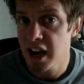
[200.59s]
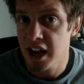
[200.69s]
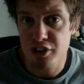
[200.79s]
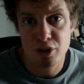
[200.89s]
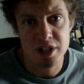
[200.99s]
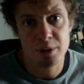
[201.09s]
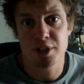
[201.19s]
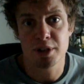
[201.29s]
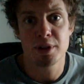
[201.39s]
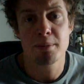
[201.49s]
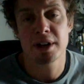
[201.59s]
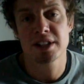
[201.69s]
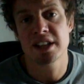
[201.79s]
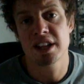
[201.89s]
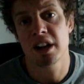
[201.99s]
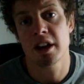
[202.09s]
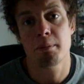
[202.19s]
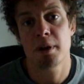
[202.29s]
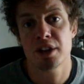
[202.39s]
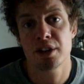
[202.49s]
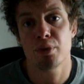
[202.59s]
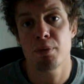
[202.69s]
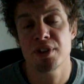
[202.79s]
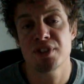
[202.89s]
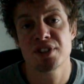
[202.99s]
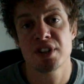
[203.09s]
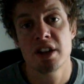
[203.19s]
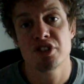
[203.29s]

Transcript: I know WWE might get a lot of money from this,